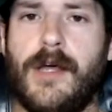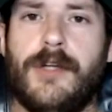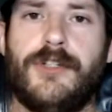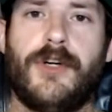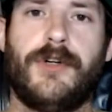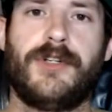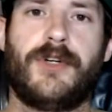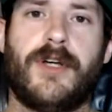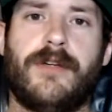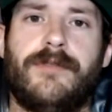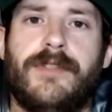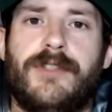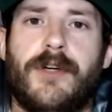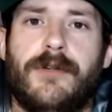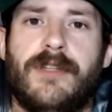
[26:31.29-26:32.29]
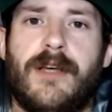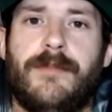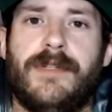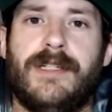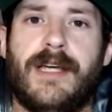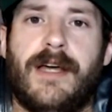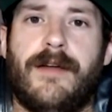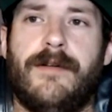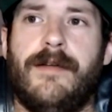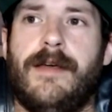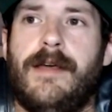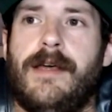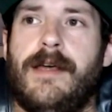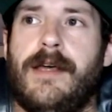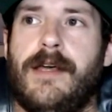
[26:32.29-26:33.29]
Tony Gravely, don't let me down.
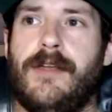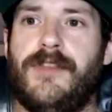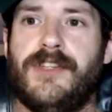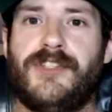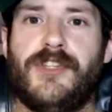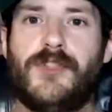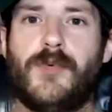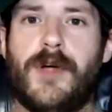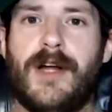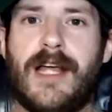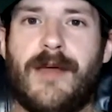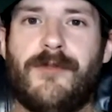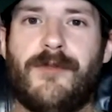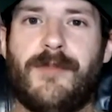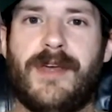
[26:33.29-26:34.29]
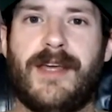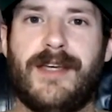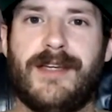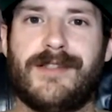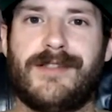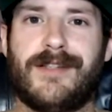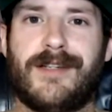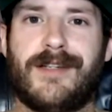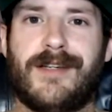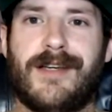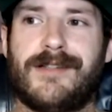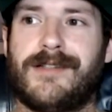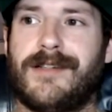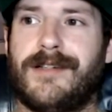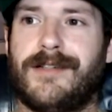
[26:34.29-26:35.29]
This is where MMA as
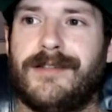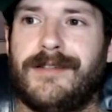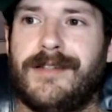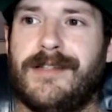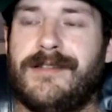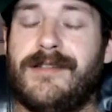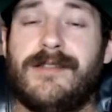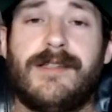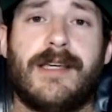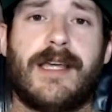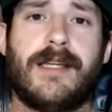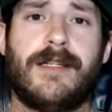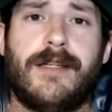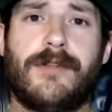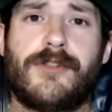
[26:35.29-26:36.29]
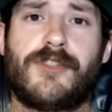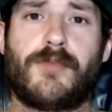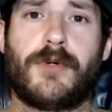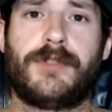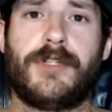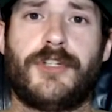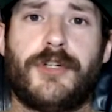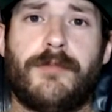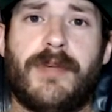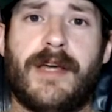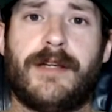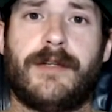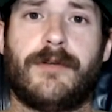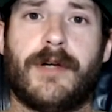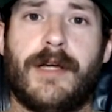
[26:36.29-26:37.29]
a it's just like any other sport that you're
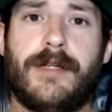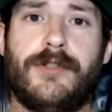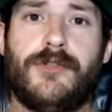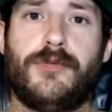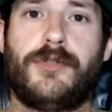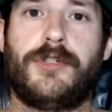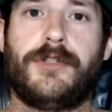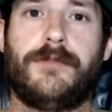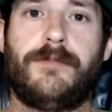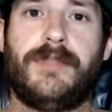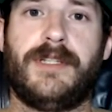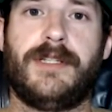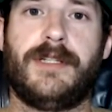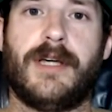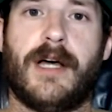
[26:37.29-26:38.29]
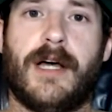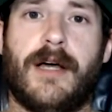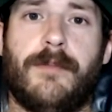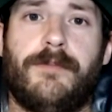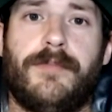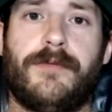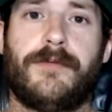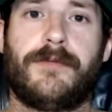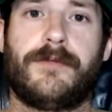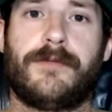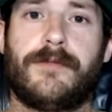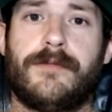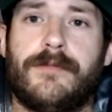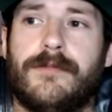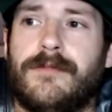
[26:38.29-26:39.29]
betting, right? You could be up
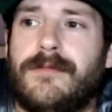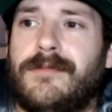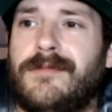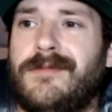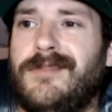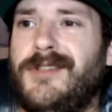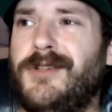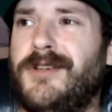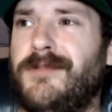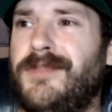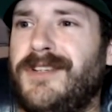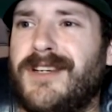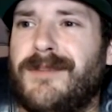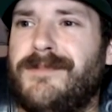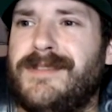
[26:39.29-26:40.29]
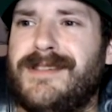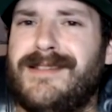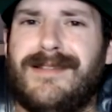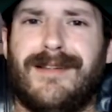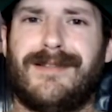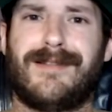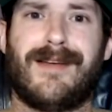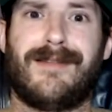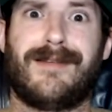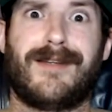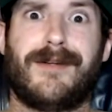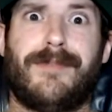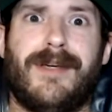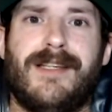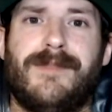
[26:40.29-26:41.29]
6-0
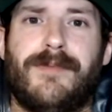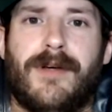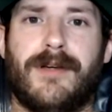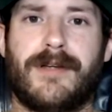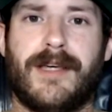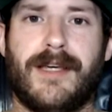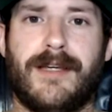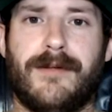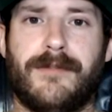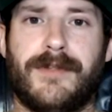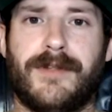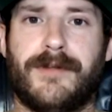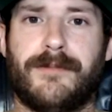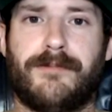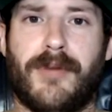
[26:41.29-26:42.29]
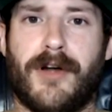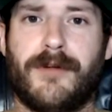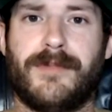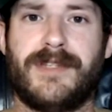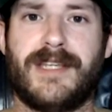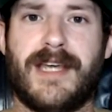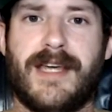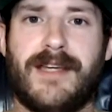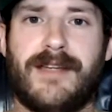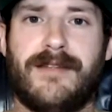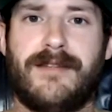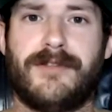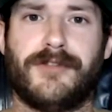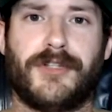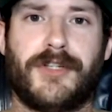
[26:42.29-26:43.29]
in a baseball game, bottom of the
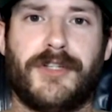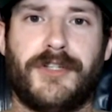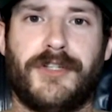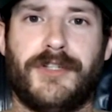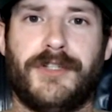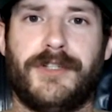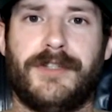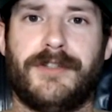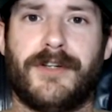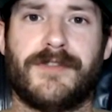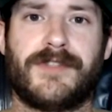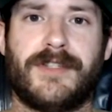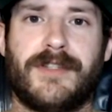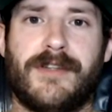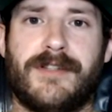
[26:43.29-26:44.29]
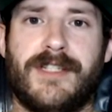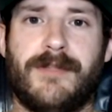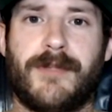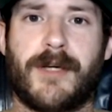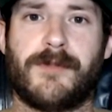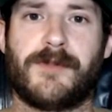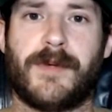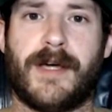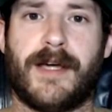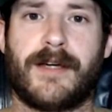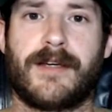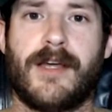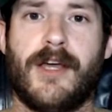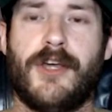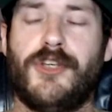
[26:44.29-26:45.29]
eighth, you're looking good, and all of a sudden the team comes back.
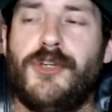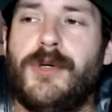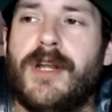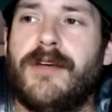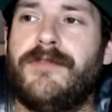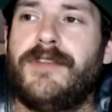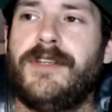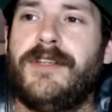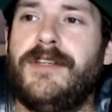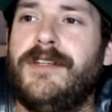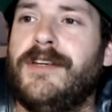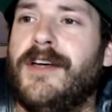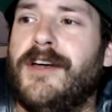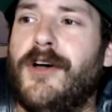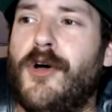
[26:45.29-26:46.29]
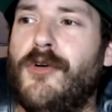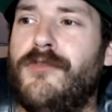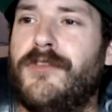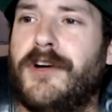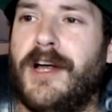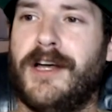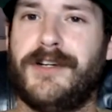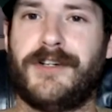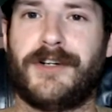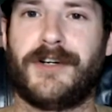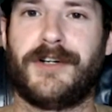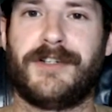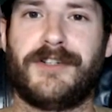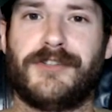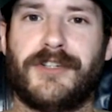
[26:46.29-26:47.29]
You could have the
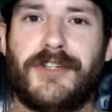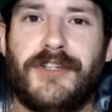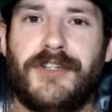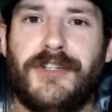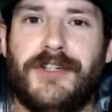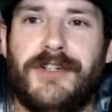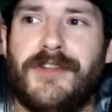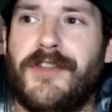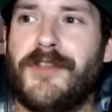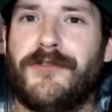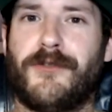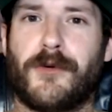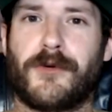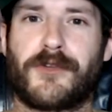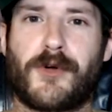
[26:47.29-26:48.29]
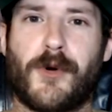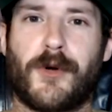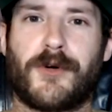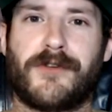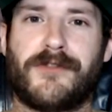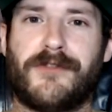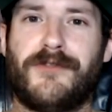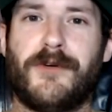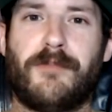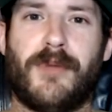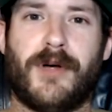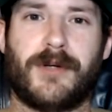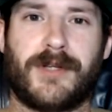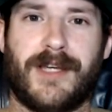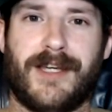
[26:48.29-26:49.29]
over-under and you're looking good, and then the fourth quarter of a
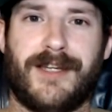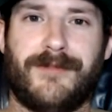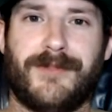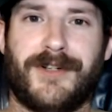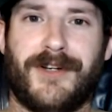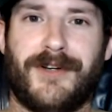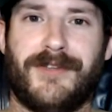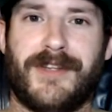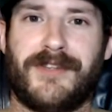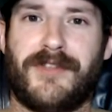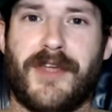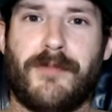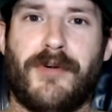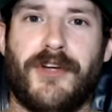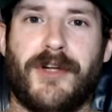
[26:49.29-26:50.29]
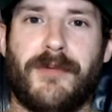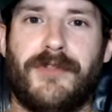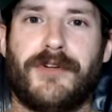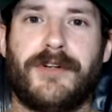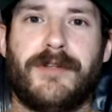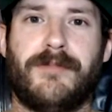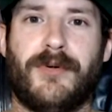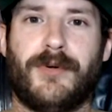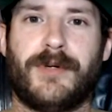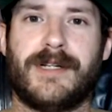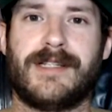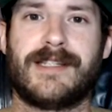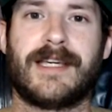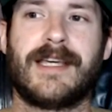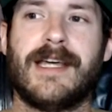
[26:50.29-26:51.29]
football game, you know, they put up 30
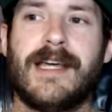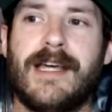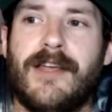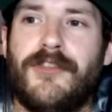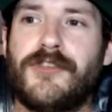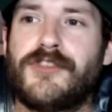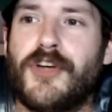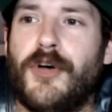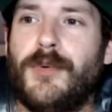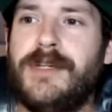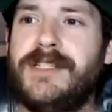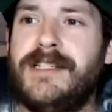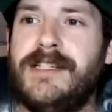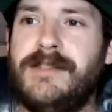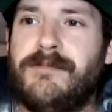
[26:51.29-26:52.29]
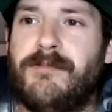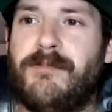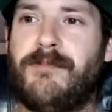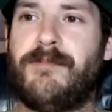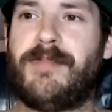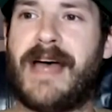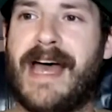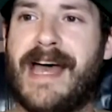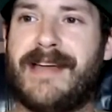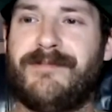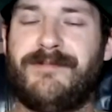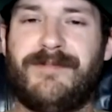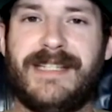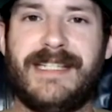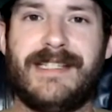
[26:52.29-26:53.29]
points. Like, there's always these
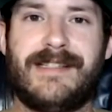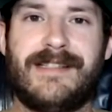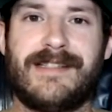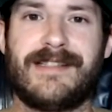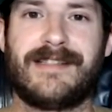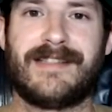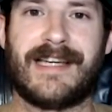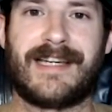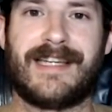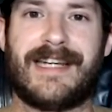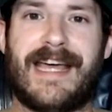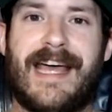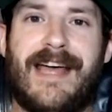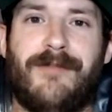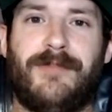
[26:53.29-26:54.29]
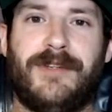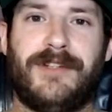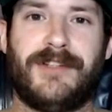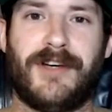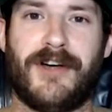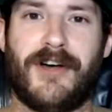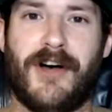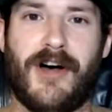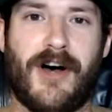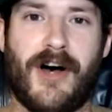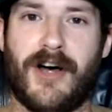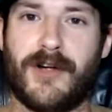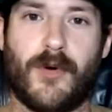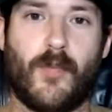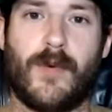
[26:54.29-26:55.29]
bad beats that can happen
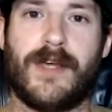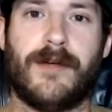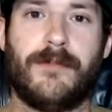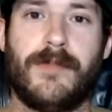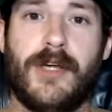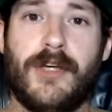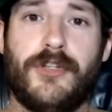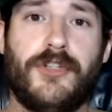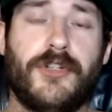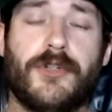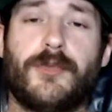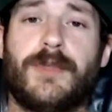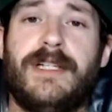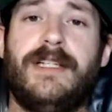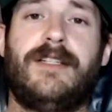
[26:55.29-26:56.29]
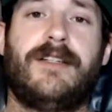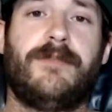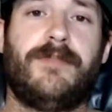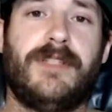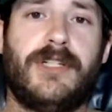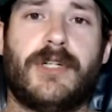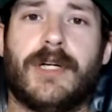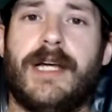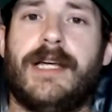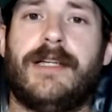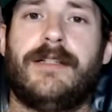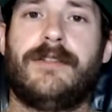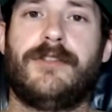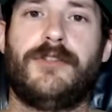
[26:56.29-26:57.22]
on a whim. Your read could be great.